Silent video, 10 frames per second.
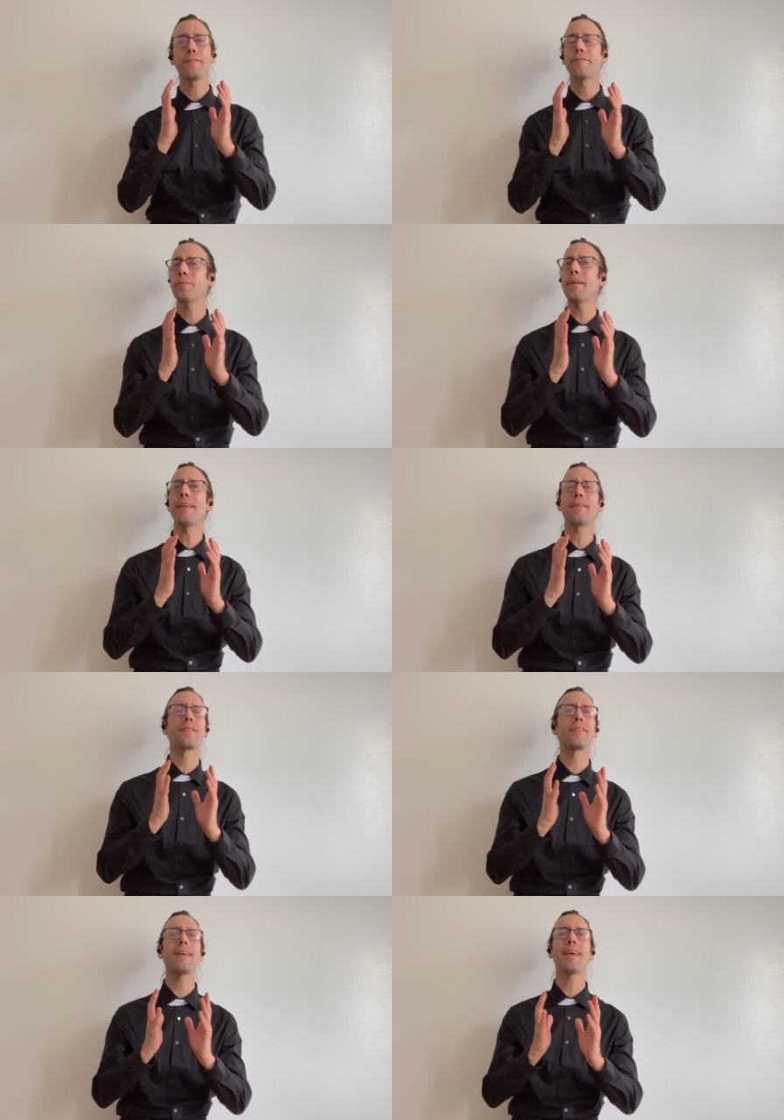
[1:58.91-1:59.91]
her free of
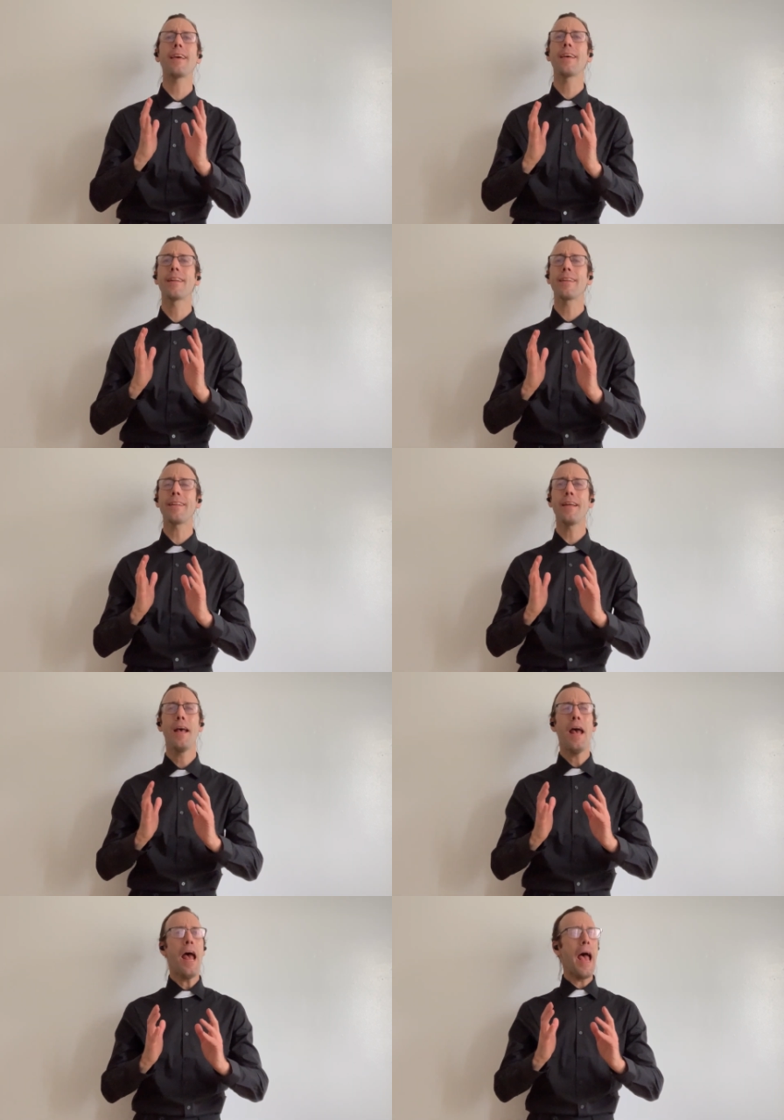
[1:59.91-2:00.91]
sin,
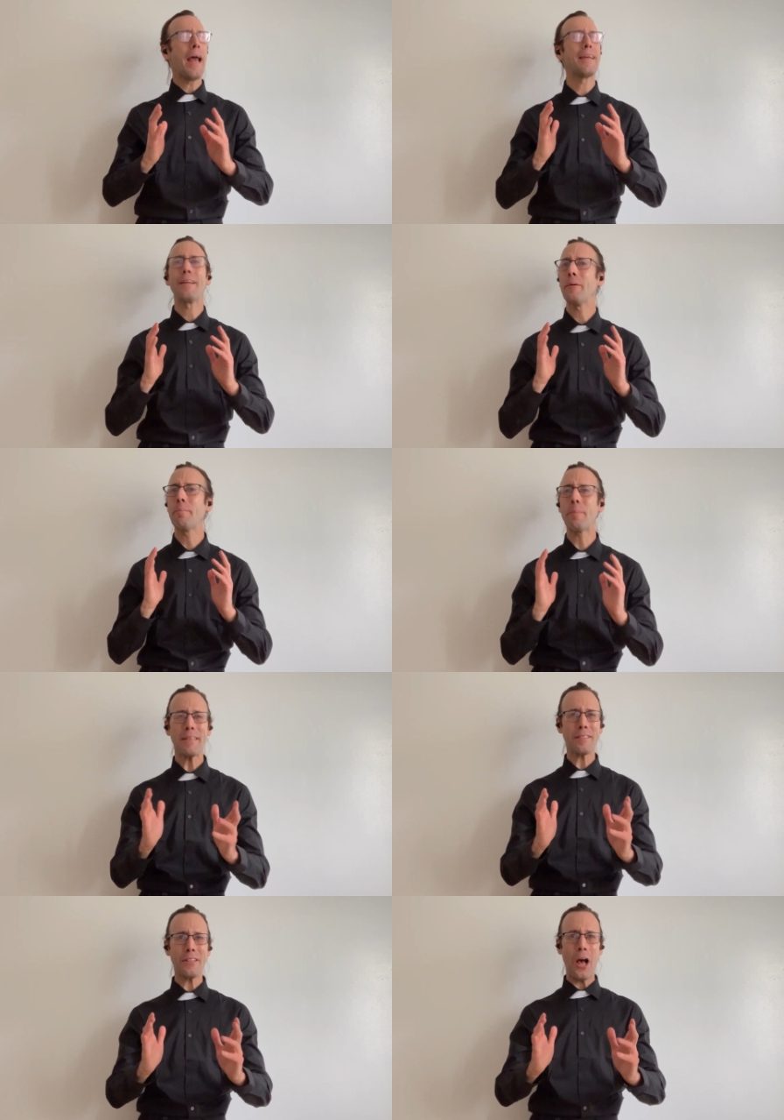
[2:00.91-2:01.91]
and it'll be
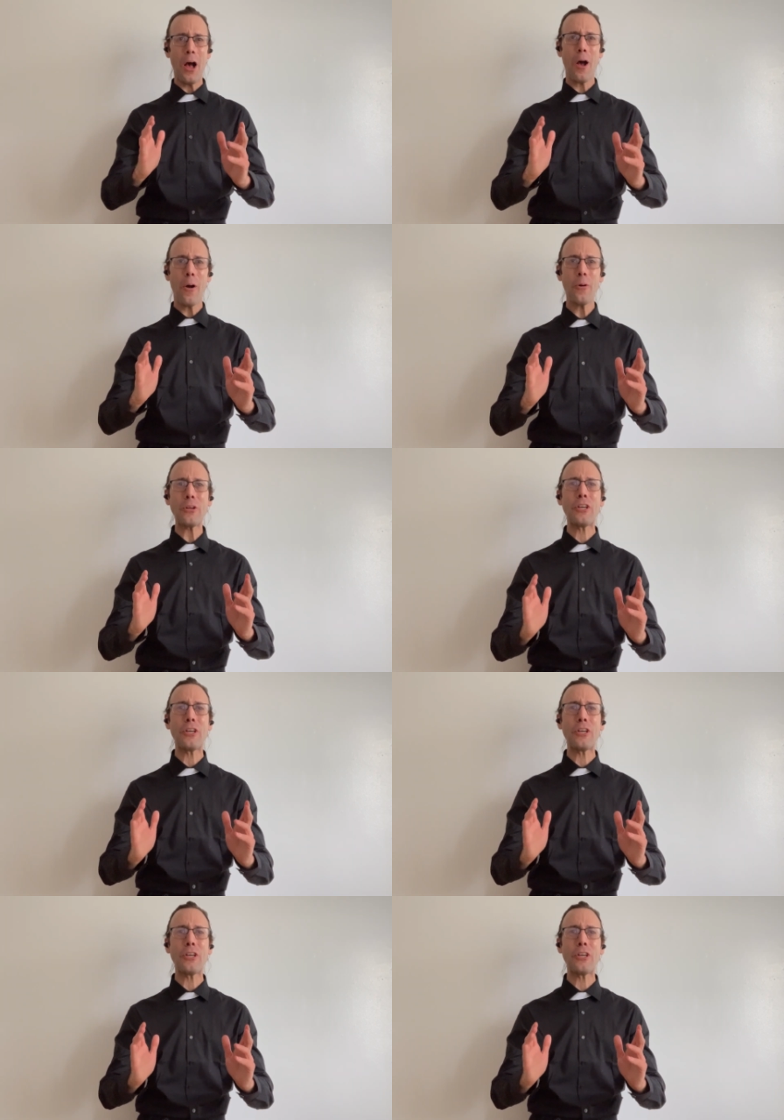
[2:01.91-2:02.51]
so